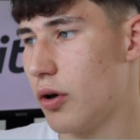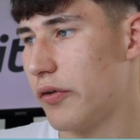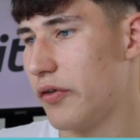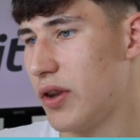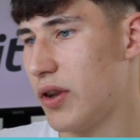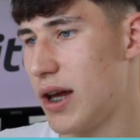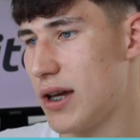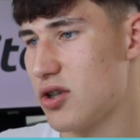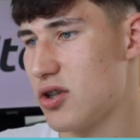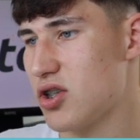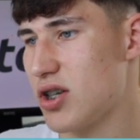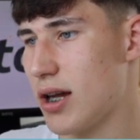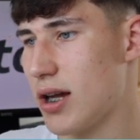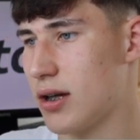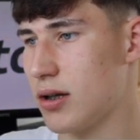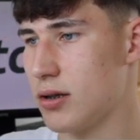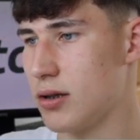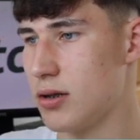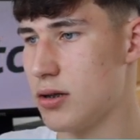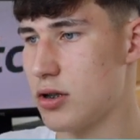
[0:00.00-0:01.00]
for that
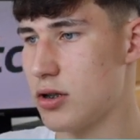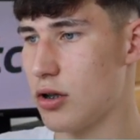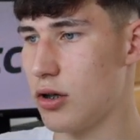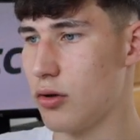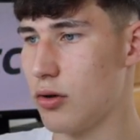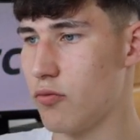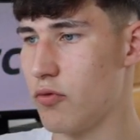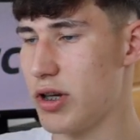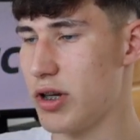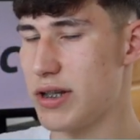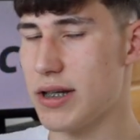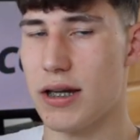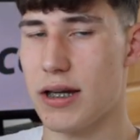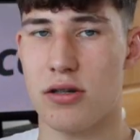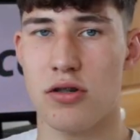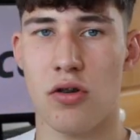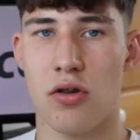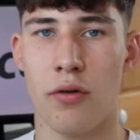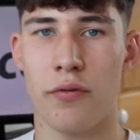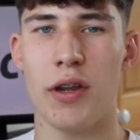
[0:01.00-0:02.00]
second
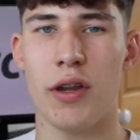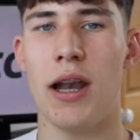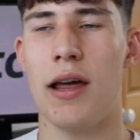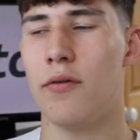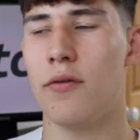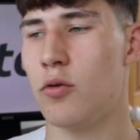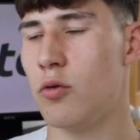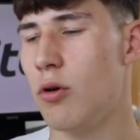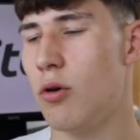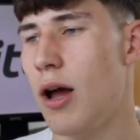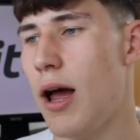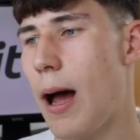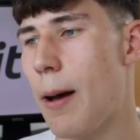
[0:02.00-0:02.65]
retest of the level,